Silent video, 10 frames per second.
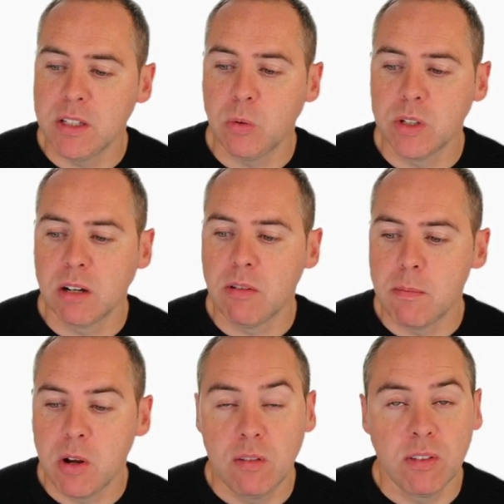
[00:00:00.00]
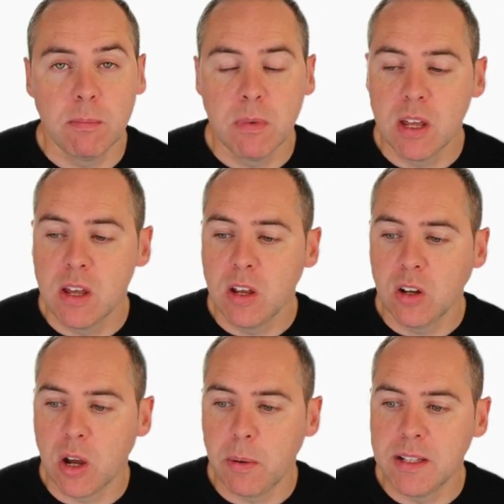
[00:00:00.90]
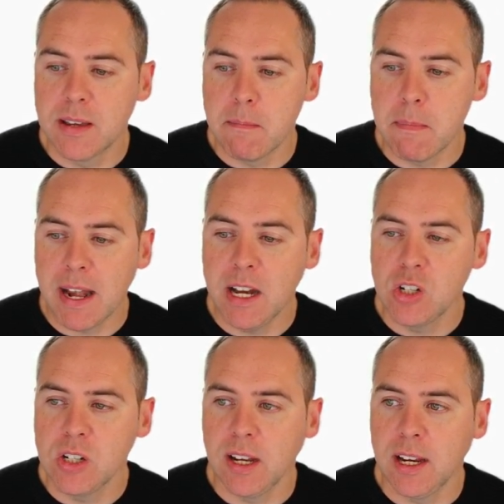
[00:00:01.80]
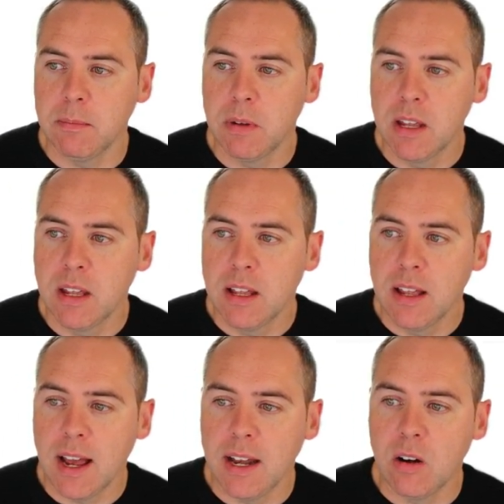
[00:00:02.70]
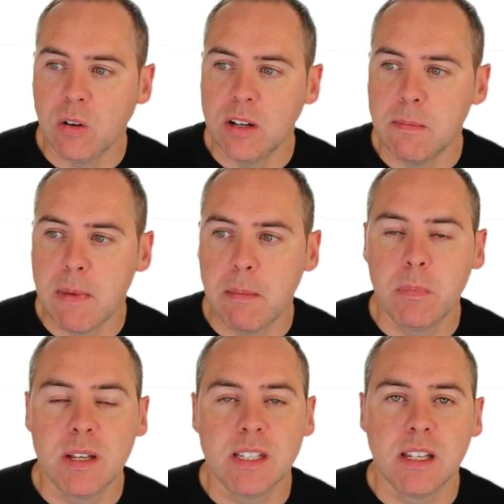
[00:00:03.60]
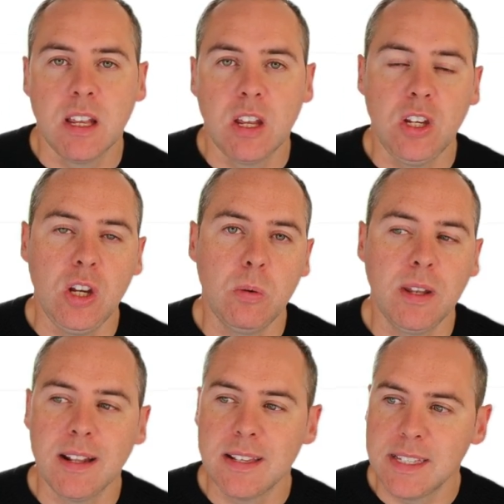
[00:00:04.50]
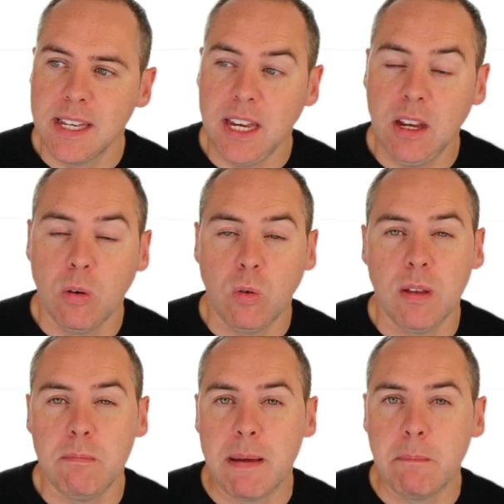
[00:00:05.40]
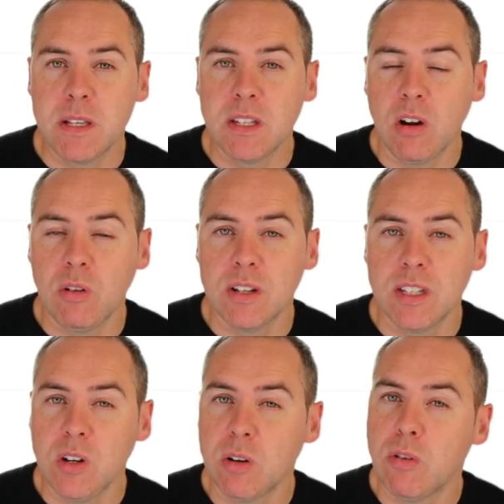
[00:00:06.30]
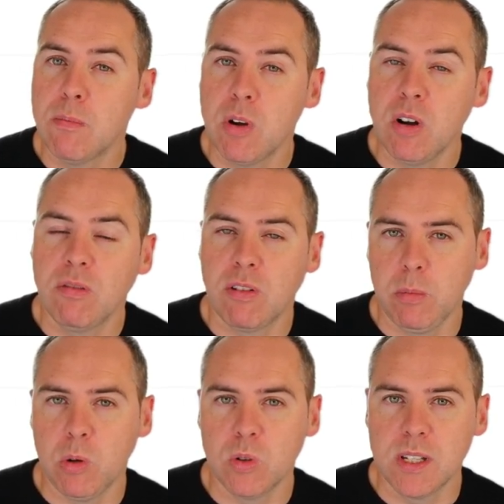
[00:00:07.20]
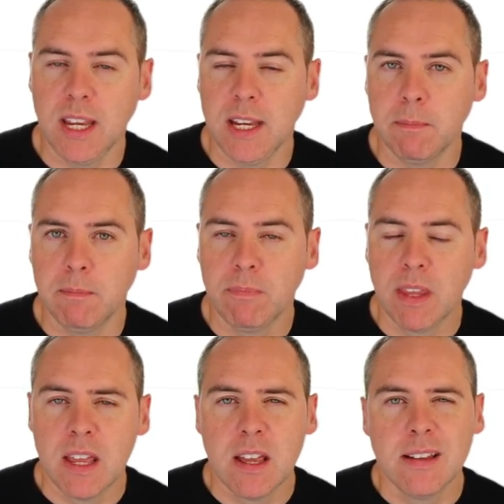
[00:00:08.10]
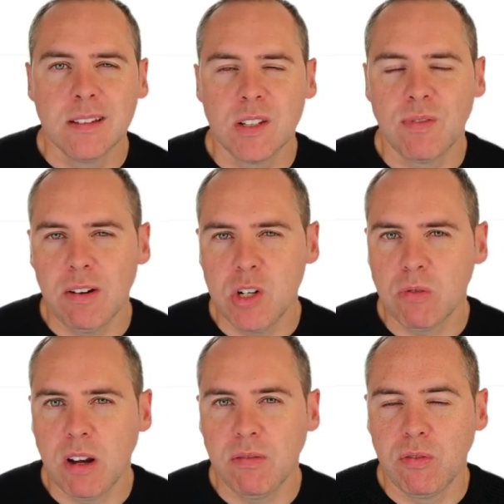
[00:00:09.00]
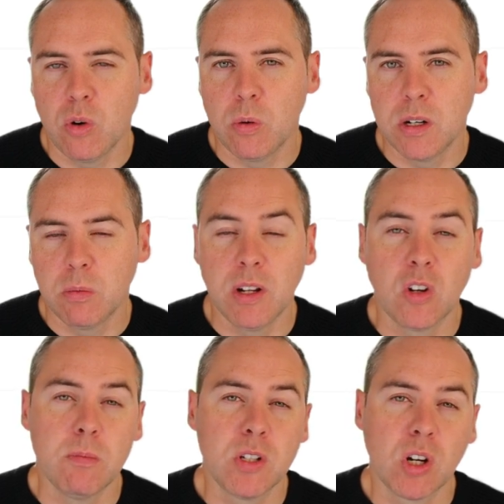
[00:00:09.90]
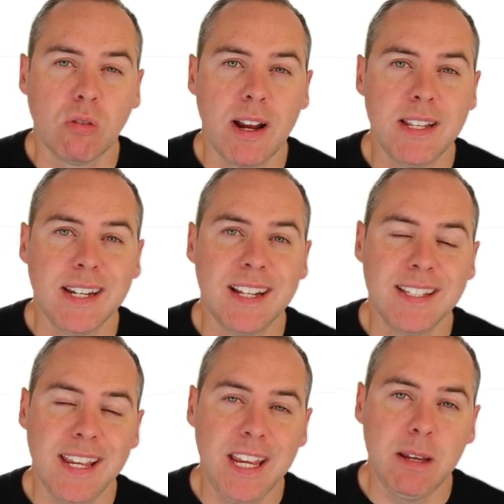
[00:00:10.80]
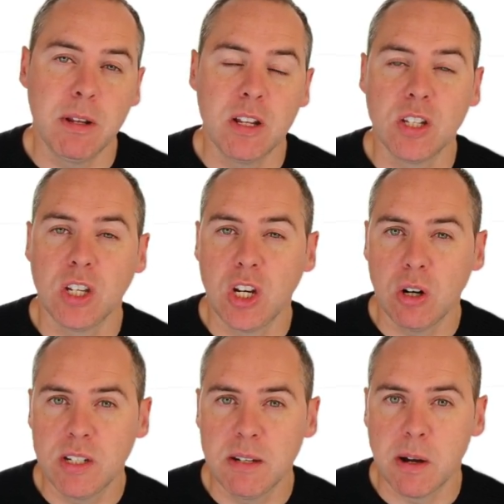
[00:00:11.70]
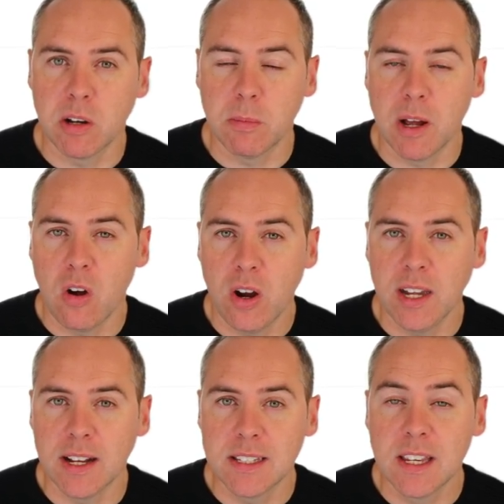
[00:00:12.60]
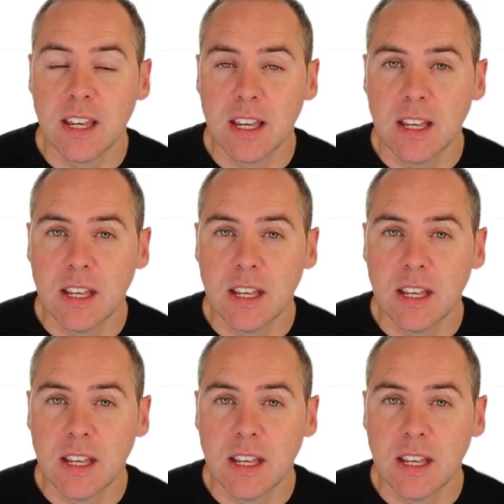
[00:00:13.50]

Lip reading: if you want to also remove them, go into Manage Team, and then under Members, you will then see all the members and owners you can remove from your team. So it's very straightforward when it comes to creating a team and the security model behind it.